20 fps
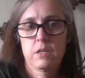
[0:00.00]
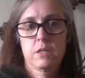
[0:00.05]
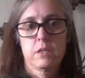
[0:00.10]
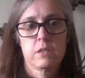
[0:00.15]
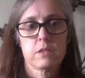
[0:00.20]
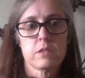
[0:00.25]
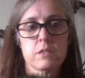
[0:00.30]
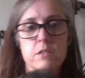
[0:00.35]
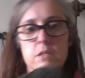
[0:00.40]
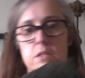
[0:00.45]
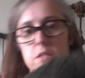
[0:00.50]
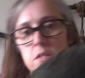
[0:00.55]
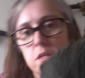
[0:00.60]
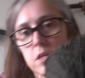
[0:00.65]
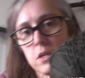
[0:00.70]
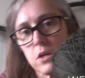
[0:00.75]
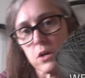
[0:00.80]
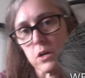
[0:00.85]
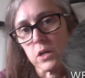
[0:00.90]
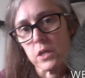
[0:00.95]
This is the
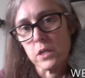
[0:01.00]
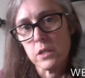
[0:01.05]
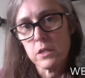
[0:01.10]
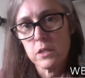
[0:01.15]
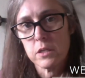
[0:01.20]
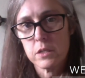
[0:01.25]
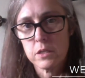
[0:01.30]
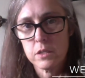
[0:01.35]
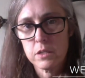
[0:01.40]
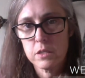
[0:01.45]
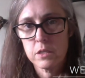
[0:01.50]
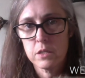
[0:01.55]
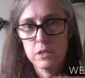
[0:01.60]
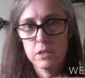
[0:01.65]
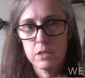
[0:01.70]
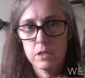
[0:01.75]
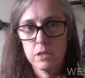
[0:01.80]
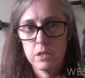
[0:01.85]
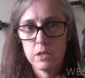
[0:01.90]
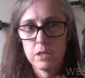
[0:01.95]
yarn.
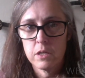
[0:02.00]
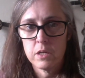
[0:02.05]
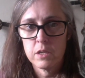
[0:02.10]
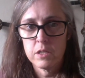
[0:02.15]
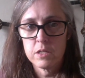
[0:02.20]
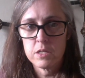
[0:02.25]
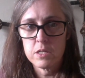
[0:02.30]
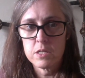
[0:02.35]
It